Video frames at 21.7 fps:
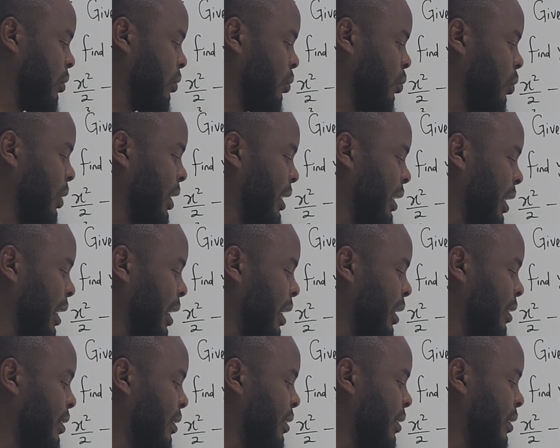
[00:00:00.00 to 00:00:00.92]
when
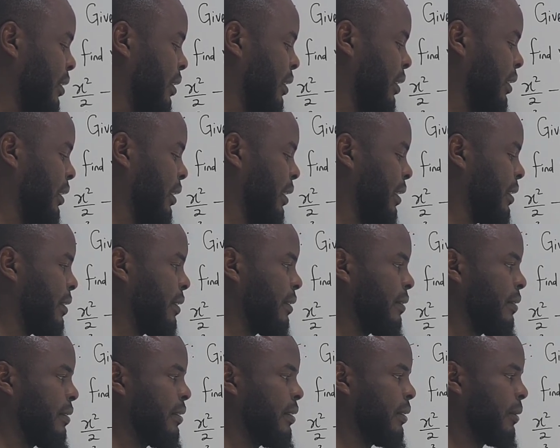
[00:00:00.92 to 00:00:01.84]
x is
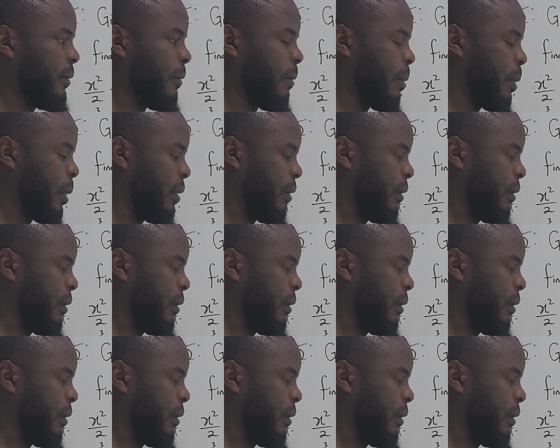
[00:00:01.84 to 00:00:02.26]
0.